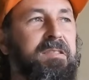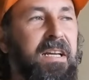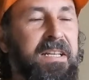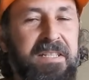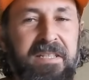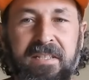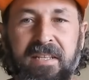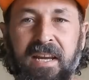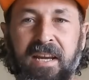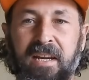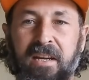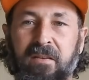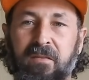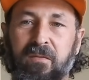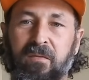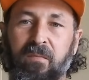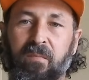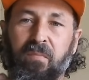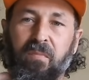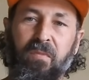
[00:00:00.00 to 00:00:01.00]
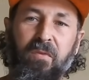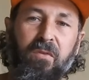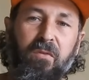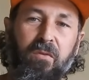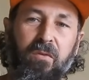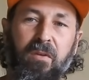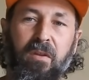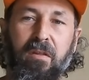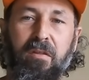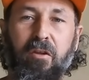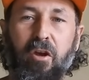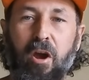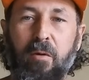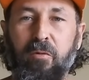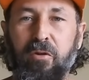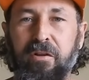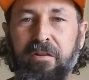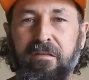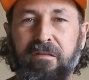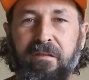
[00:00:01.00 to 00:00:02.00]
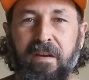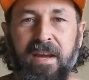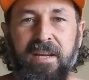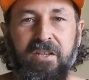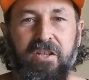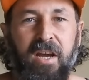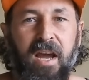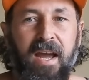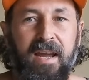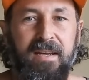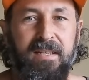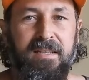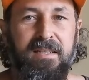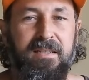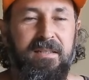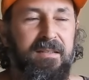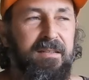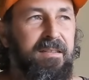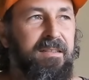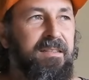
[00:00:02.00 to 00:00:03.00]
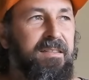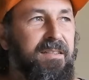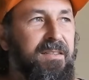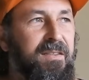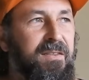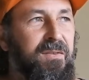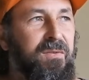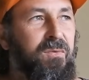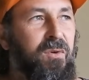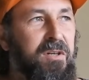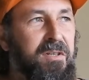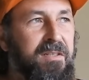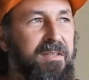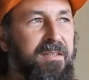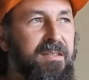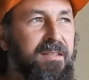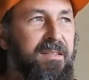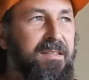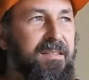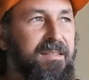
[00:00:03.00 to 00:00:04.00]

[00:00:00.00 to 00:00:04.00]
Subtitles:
And see, the thermal and the fair chase, what